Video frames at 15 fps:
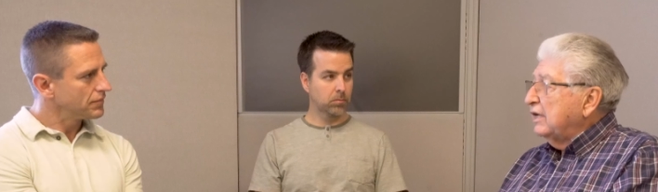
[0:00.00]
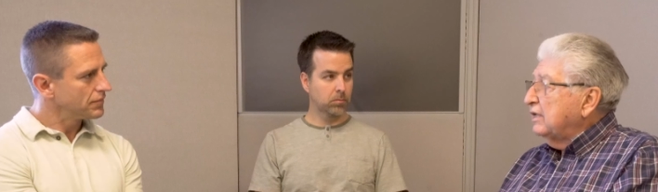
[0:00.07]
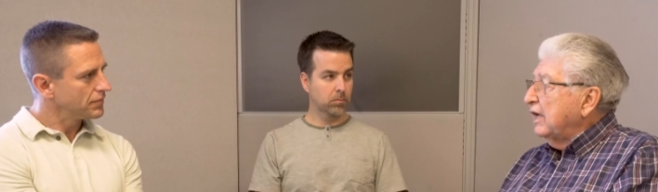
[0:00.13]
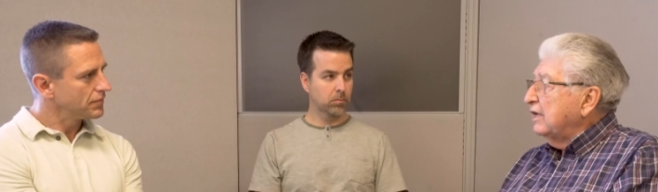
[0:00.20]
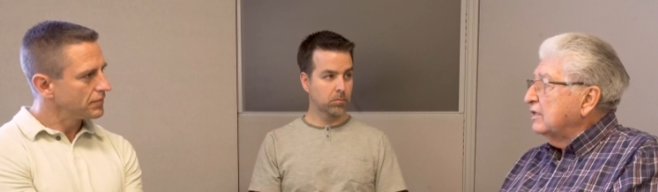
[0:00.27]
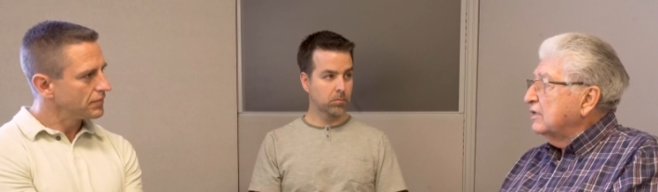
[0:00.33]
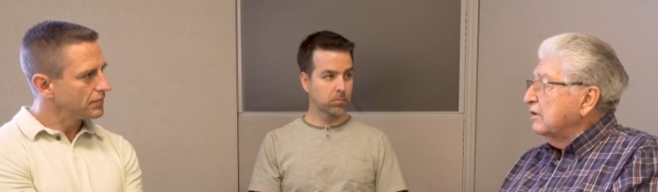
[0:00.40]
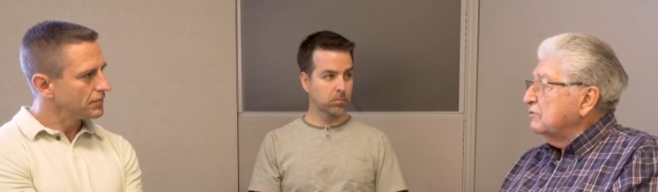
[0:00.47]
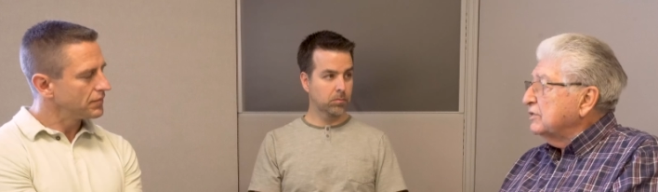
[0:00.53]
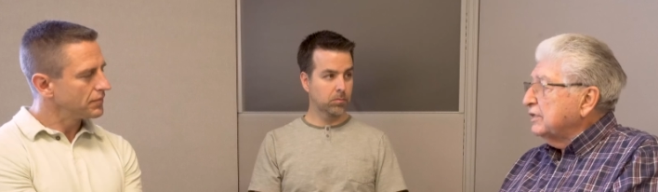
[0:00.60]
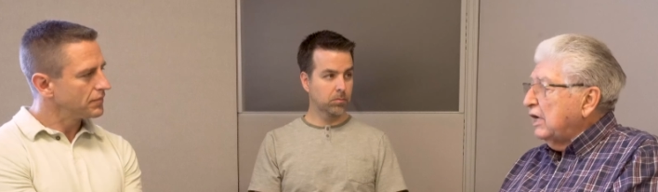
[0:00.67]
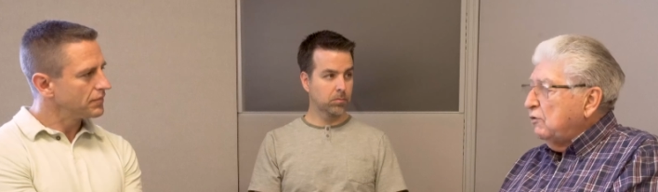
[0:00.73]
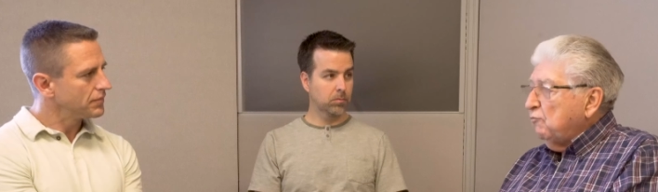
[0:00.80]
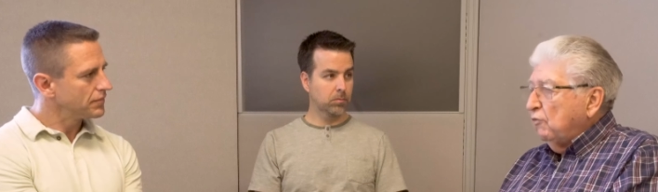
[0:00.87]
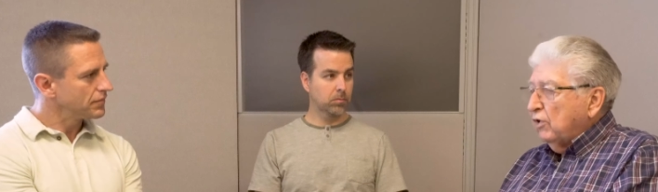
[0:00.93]
Speaker 1: They take that
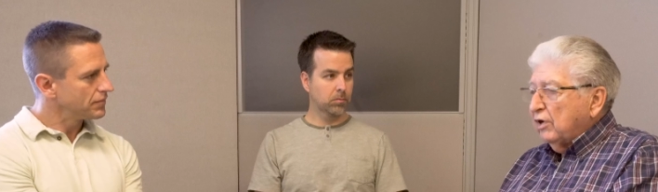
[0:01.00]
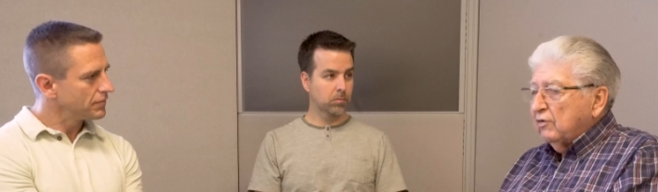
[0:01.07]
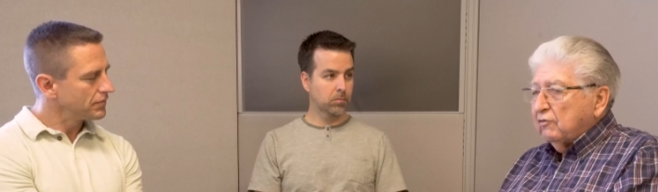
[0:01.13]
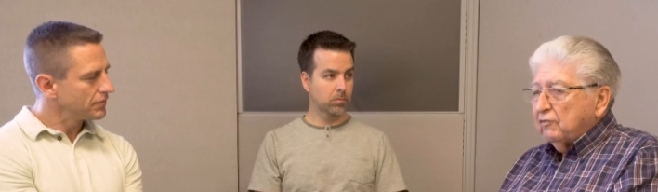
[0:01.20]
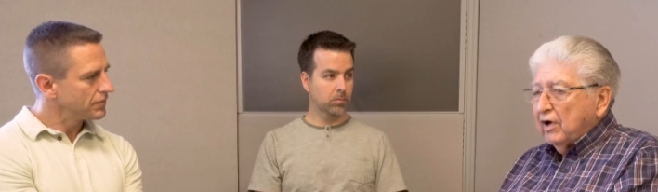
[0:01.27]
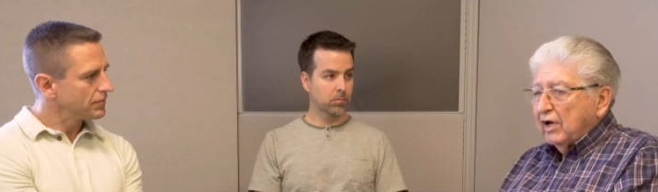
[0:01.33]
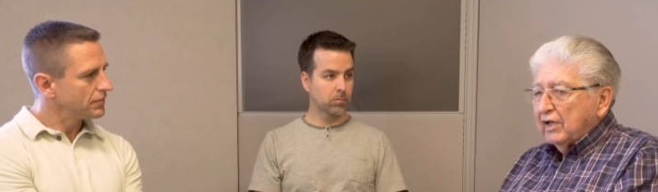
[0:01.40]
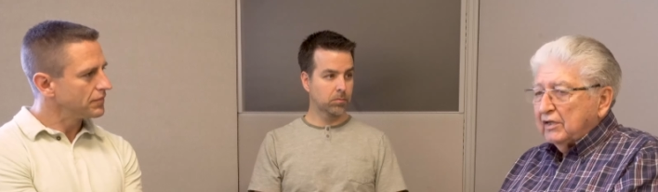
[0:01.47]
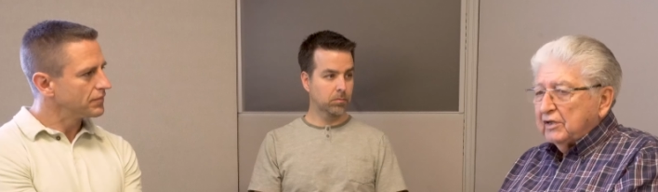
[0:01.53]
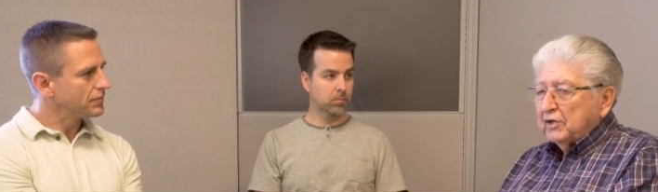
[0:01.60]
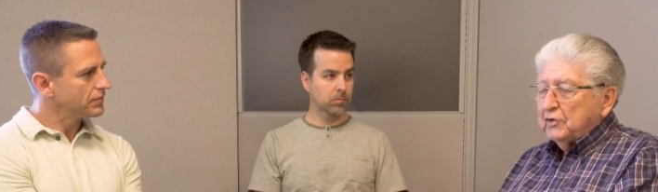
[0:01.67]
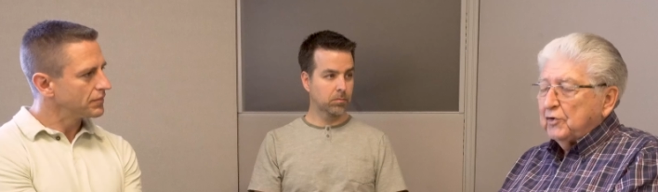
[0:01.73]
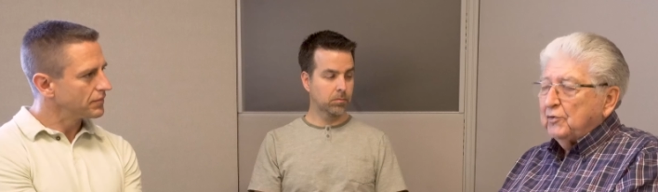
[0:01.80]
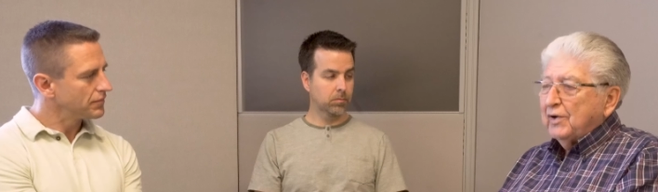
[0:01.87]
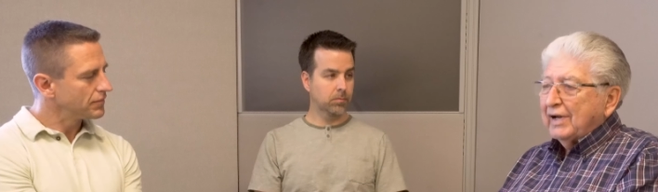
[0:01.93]
same word of God
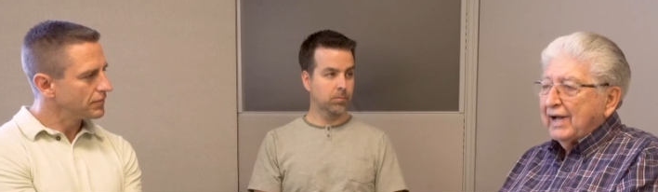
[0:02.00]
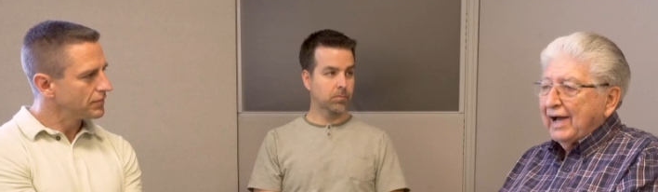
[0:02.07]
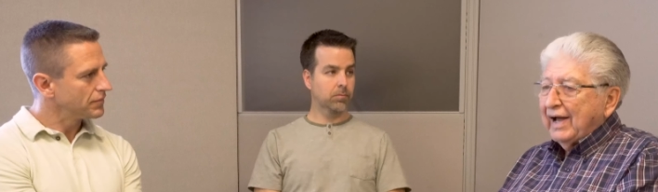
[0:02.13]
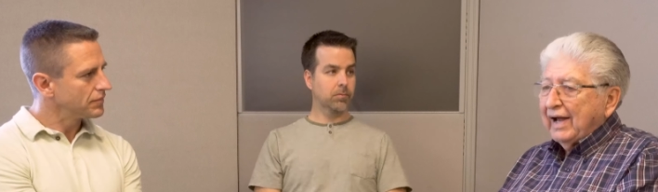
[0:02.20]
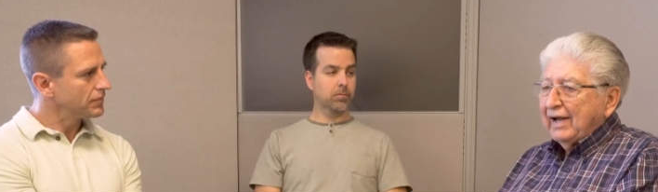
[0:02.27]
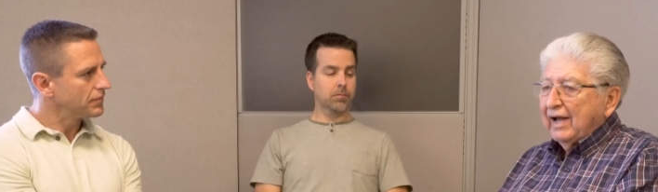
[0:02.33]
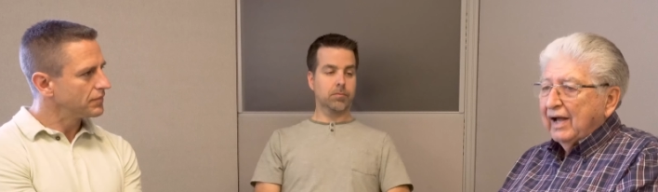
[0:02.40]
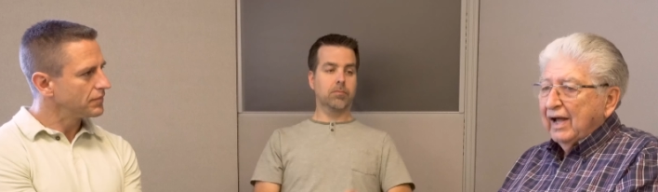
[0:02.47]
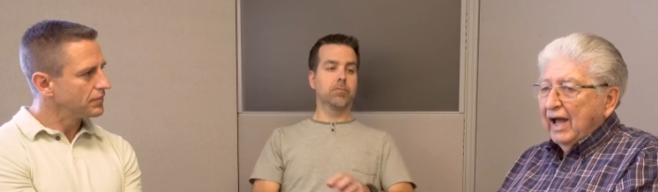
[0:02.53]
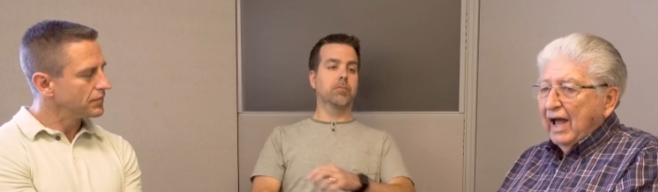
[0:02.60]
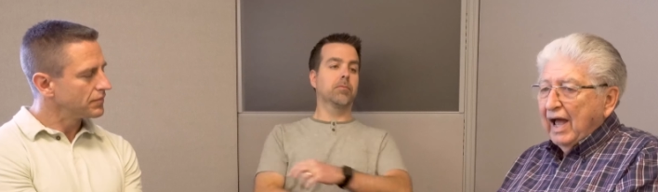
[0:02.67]
that you and I